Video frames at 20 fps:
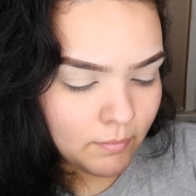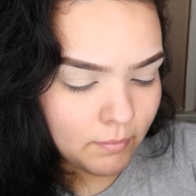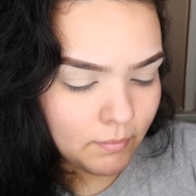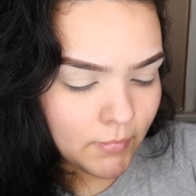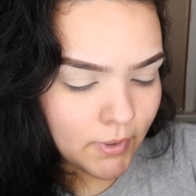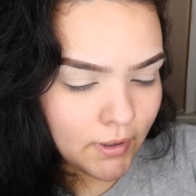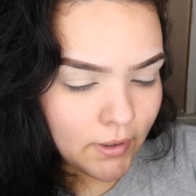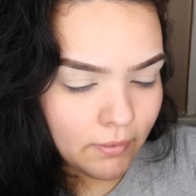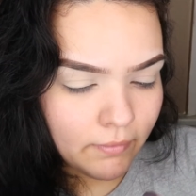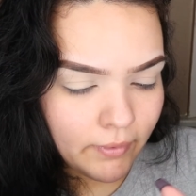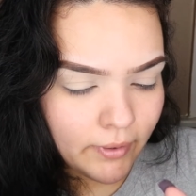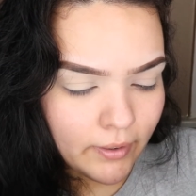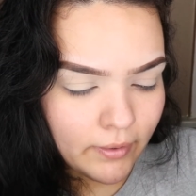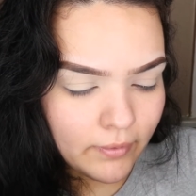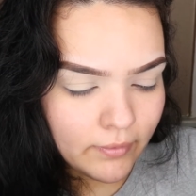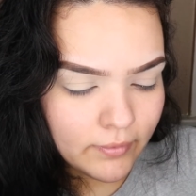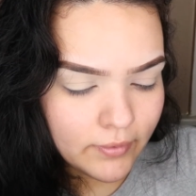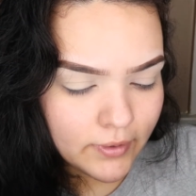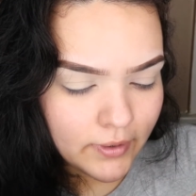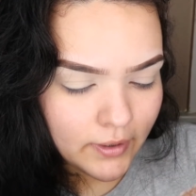mini
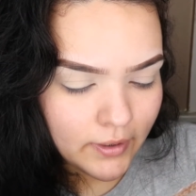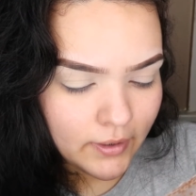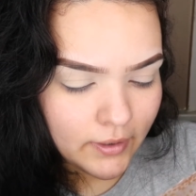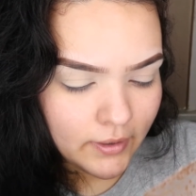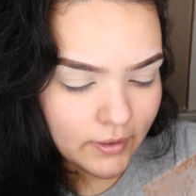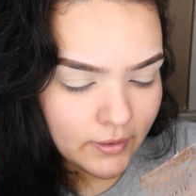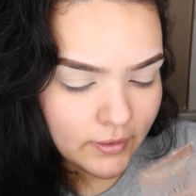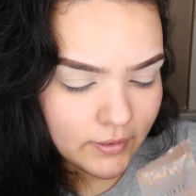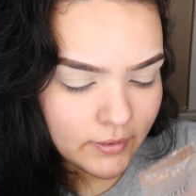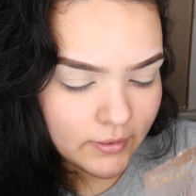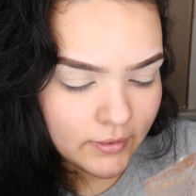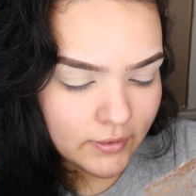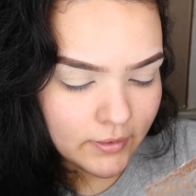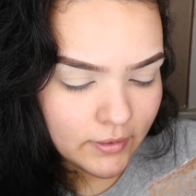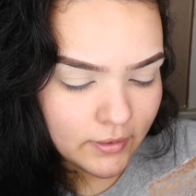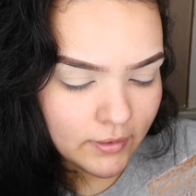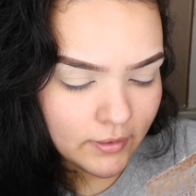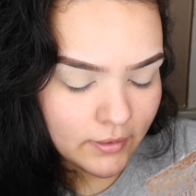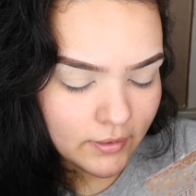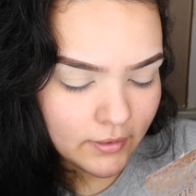round, and
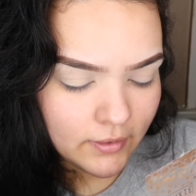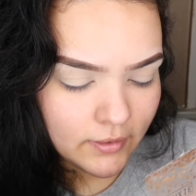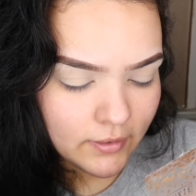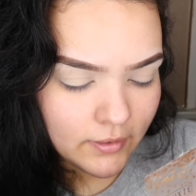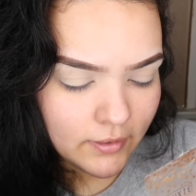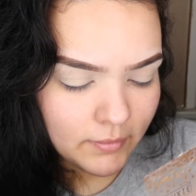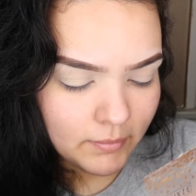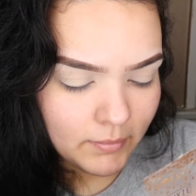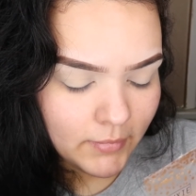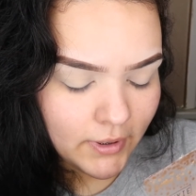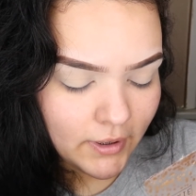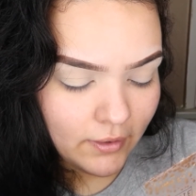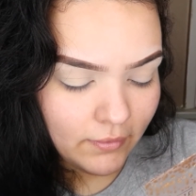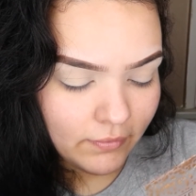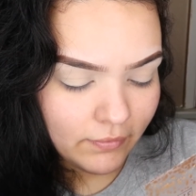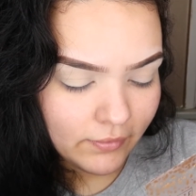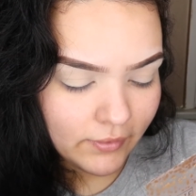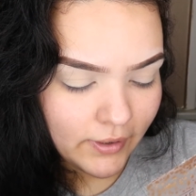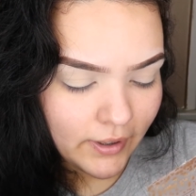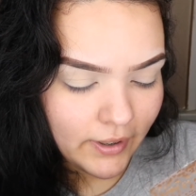mini
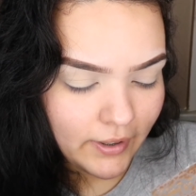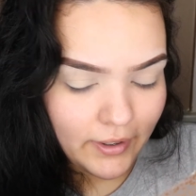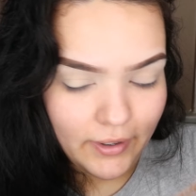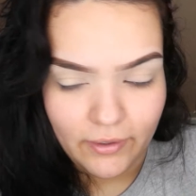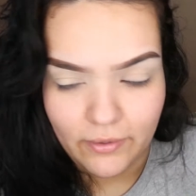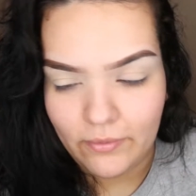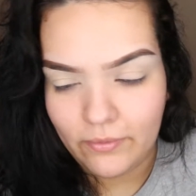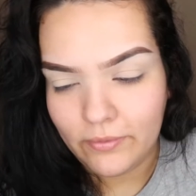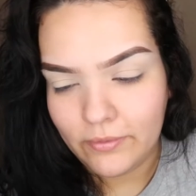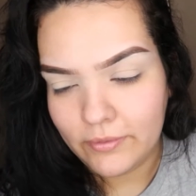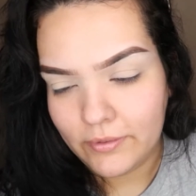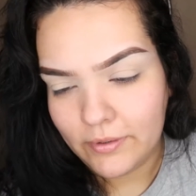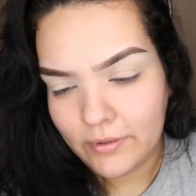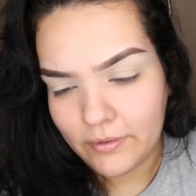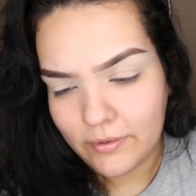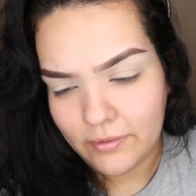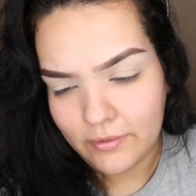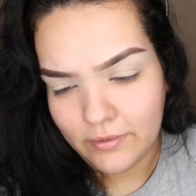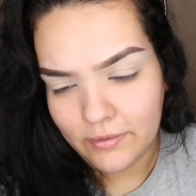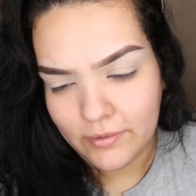flat angled.
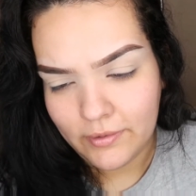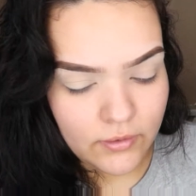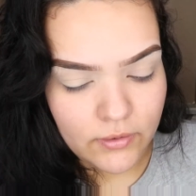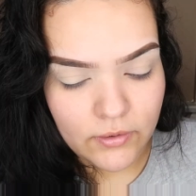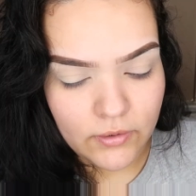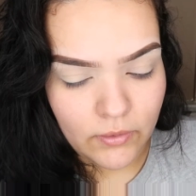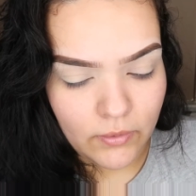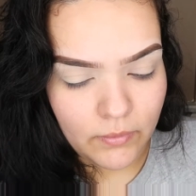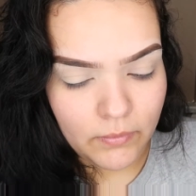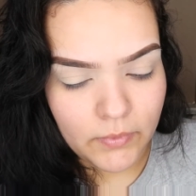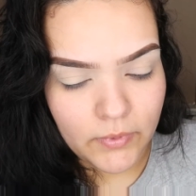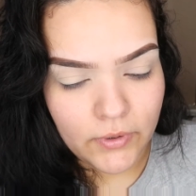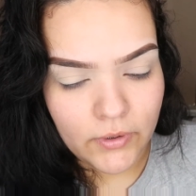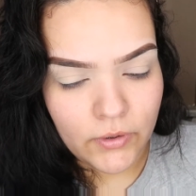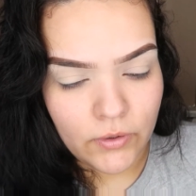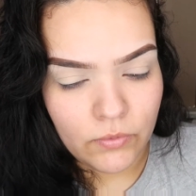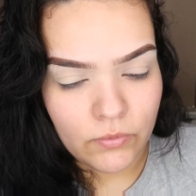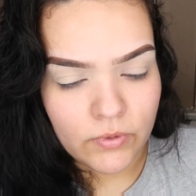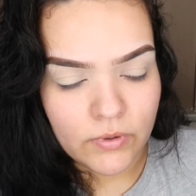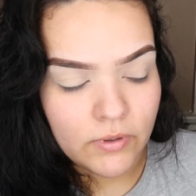So I'm going to
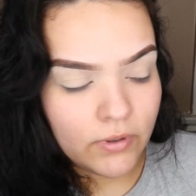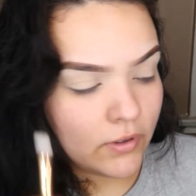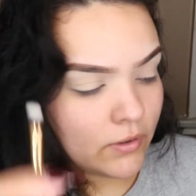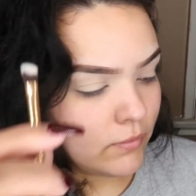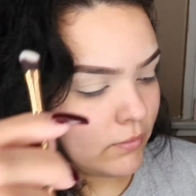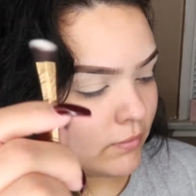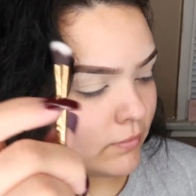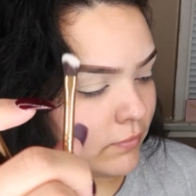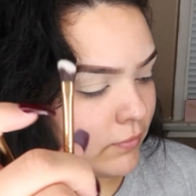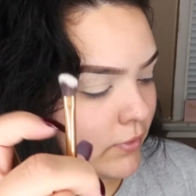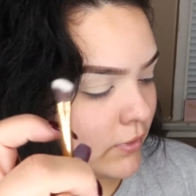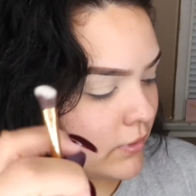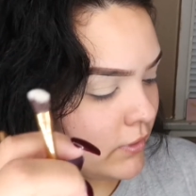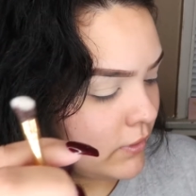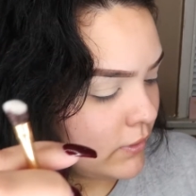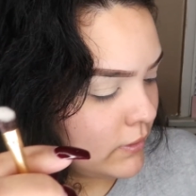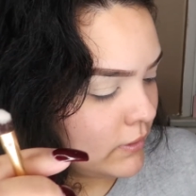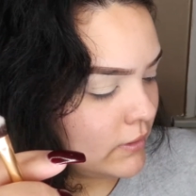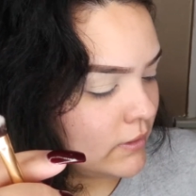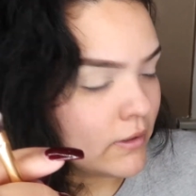use this one
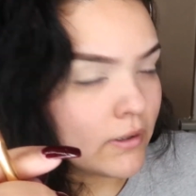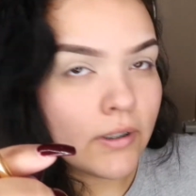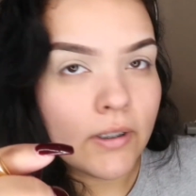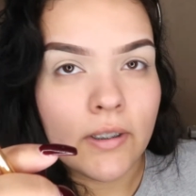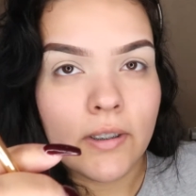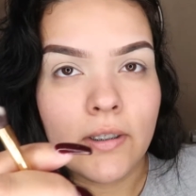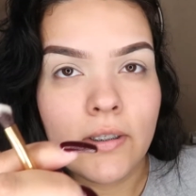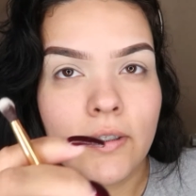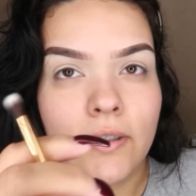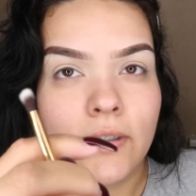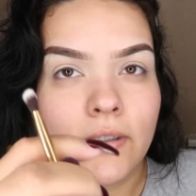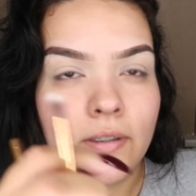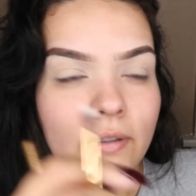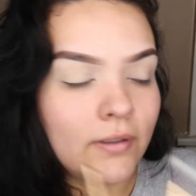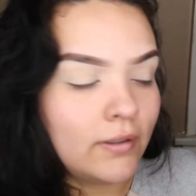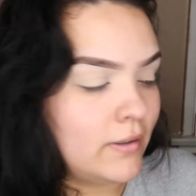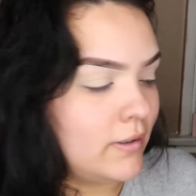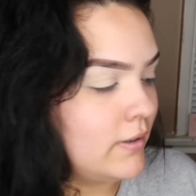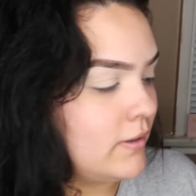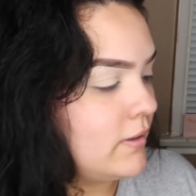first.
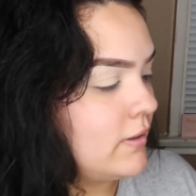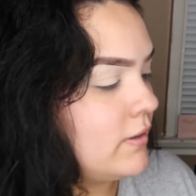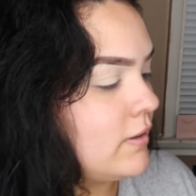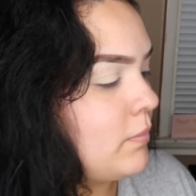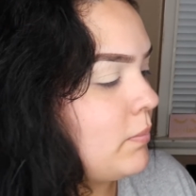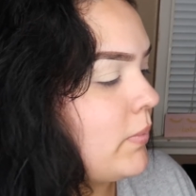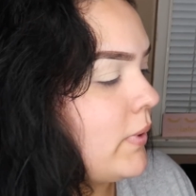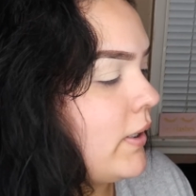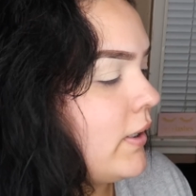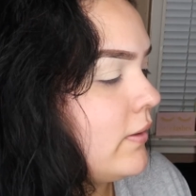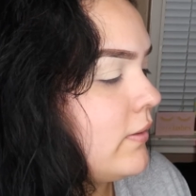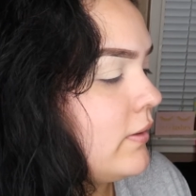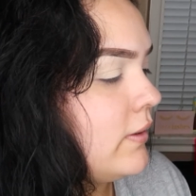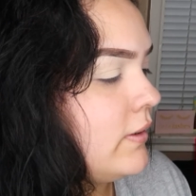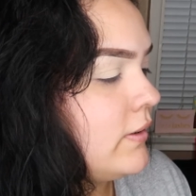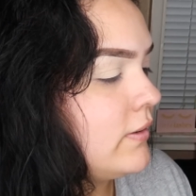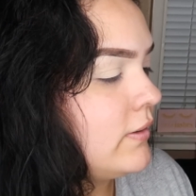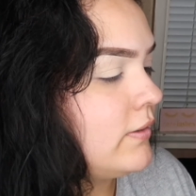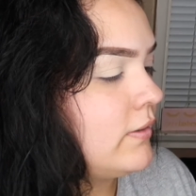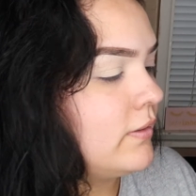And this is the
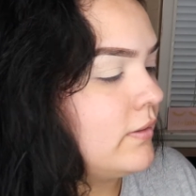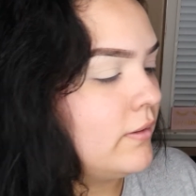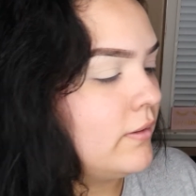palette.